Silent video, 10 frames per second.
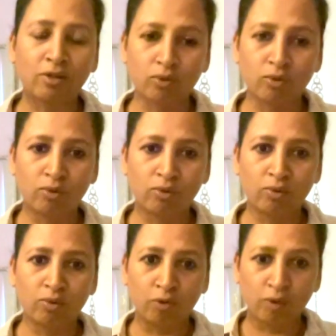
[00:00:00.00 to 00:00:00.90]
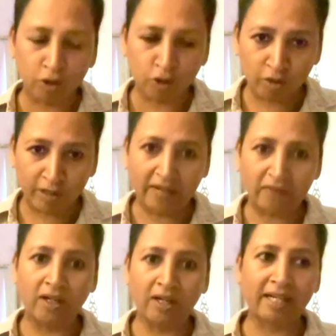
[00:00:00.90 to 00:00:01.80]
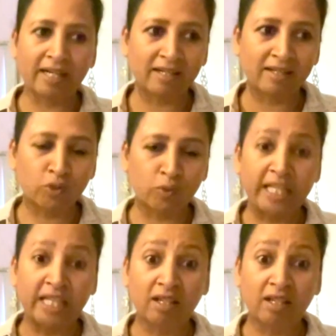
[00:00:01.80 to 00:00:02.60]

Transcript: who together, like let's say 20,